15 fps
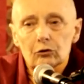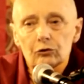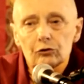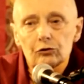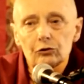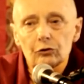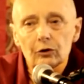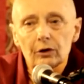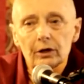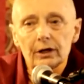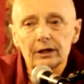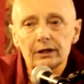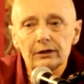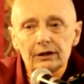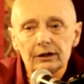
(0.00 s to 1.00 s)

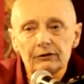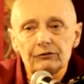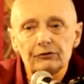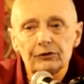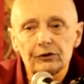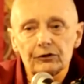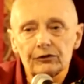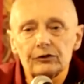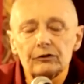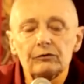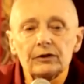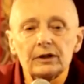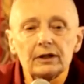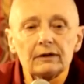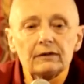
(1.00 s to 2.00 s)
So the first
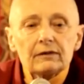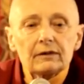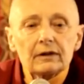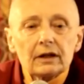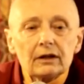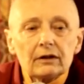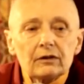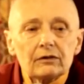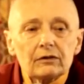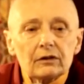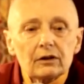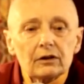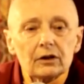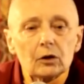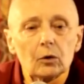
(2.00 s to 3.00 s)
of these is
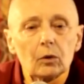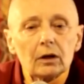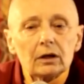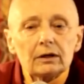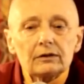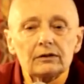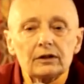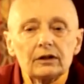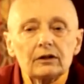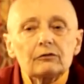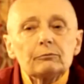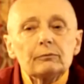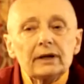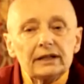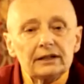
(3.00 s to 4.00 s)
the quality
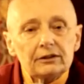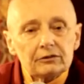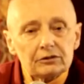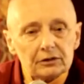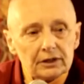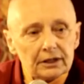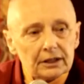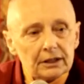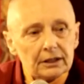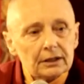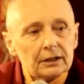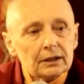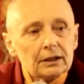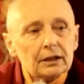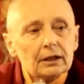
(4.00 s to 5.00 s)
of Maitri,
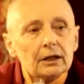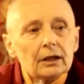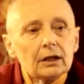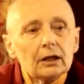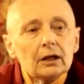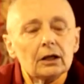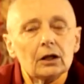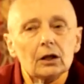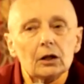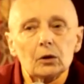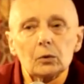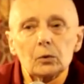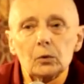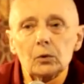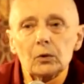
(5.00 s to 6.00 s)

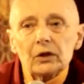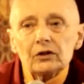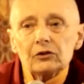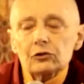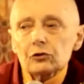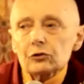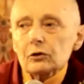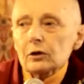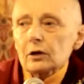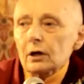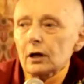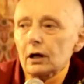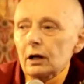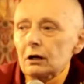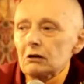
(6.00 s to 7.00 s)
which
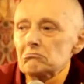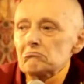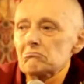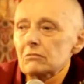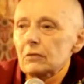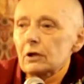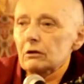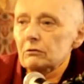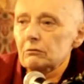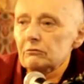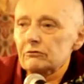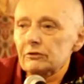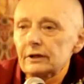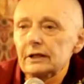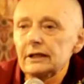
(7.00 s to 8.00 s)

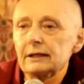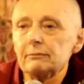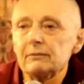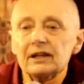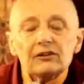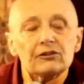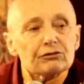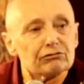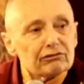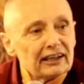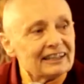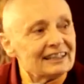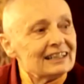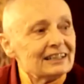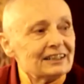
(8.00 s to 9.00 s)
really means
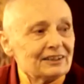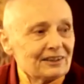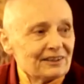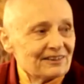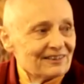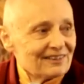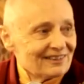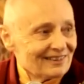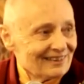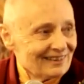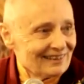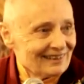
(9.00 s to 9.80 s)
friendliness.